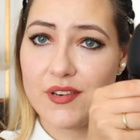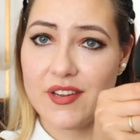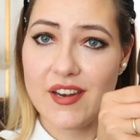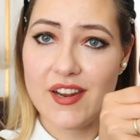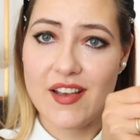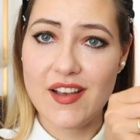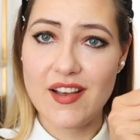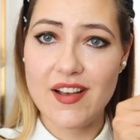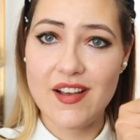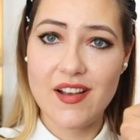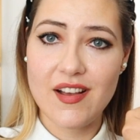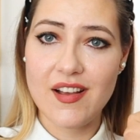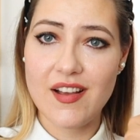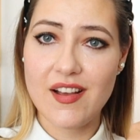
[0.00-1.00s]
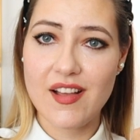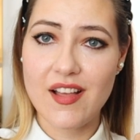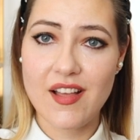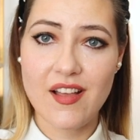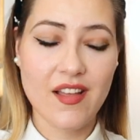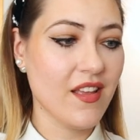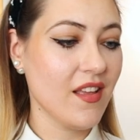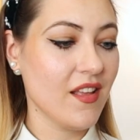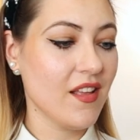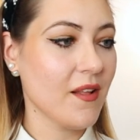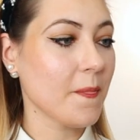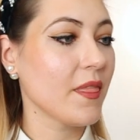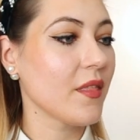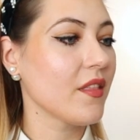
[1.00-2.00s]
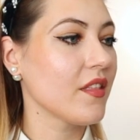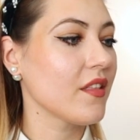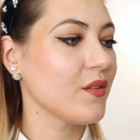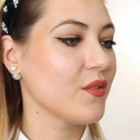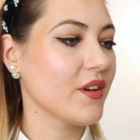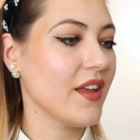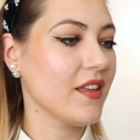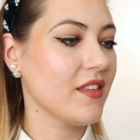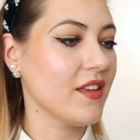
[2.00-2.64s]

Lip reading: Ta-da! Okay,